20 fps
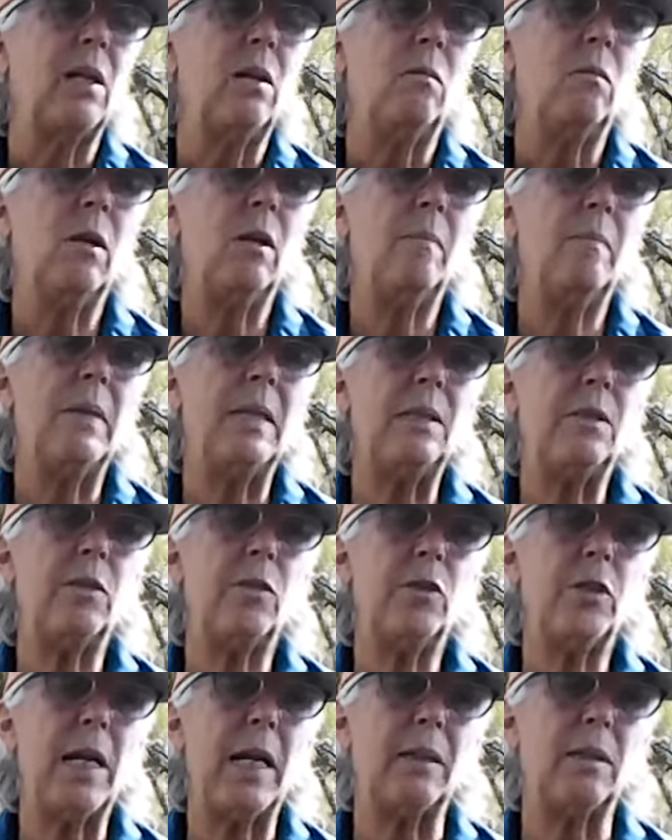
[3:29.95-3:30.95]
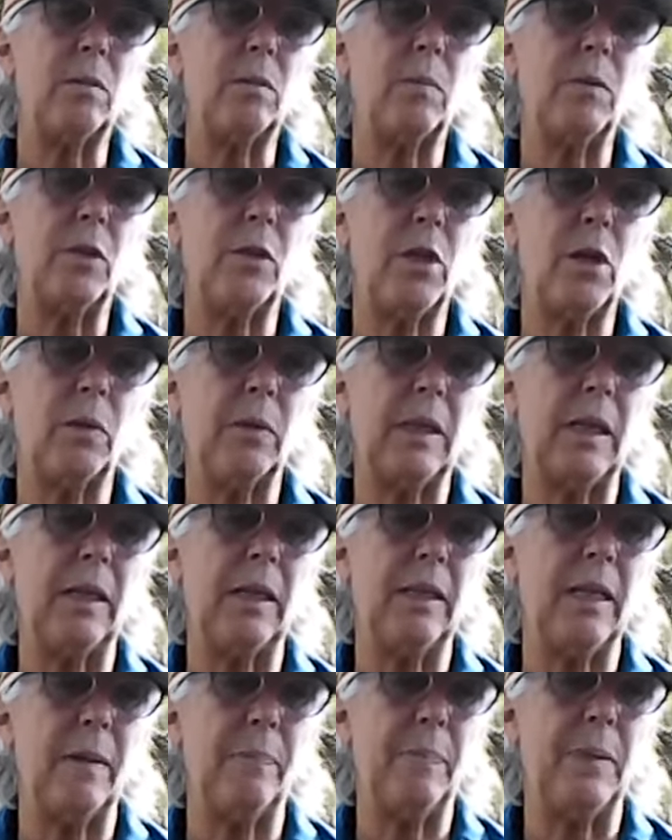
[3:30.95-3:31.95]
While Mr. Jenks was
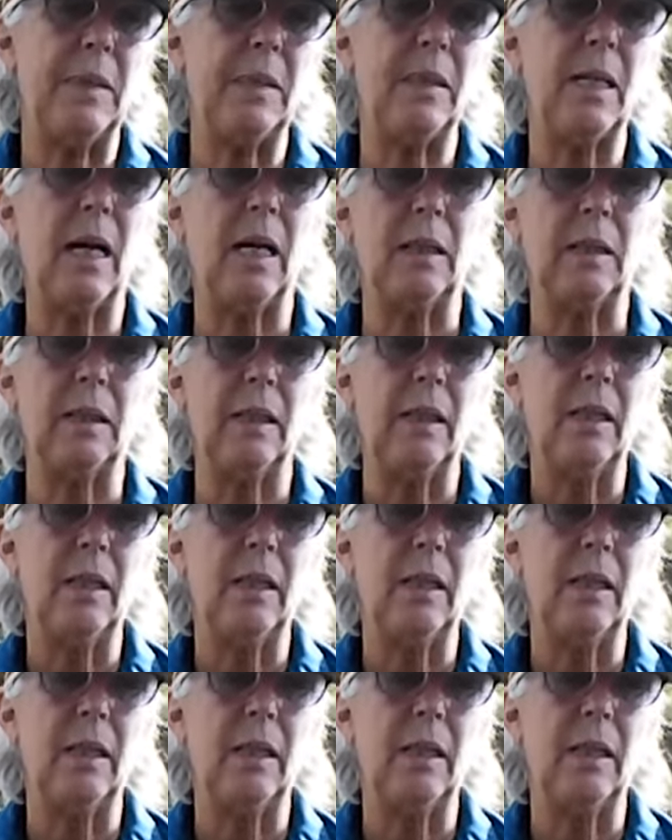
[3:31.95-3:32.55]
yoking Nip and Tuck,